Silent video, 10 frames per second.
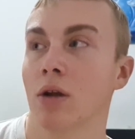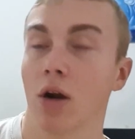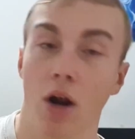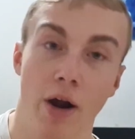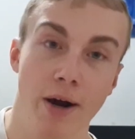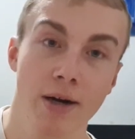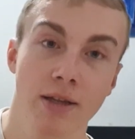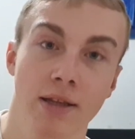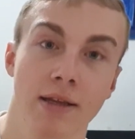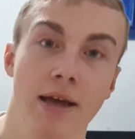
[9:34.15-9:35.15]
learned
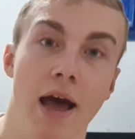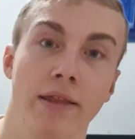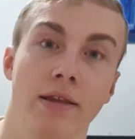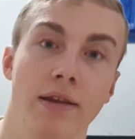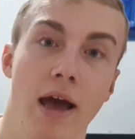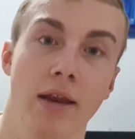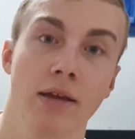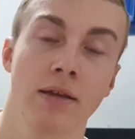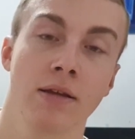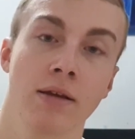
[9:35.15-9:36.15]
and
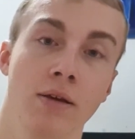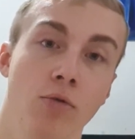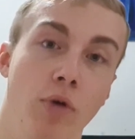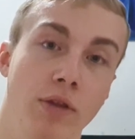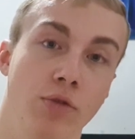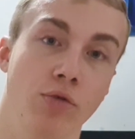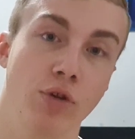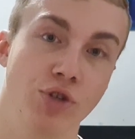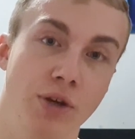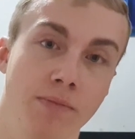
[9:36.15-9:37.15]
then went to the
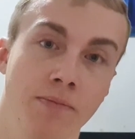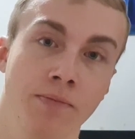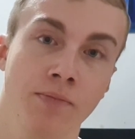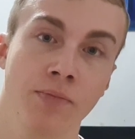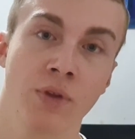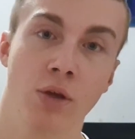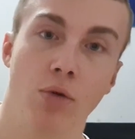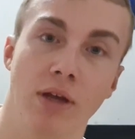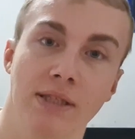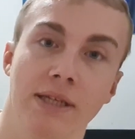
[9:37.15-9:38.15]
gym, you
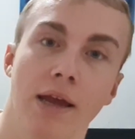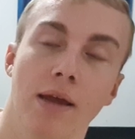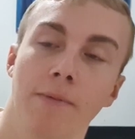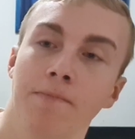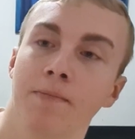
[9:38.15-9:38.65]
can say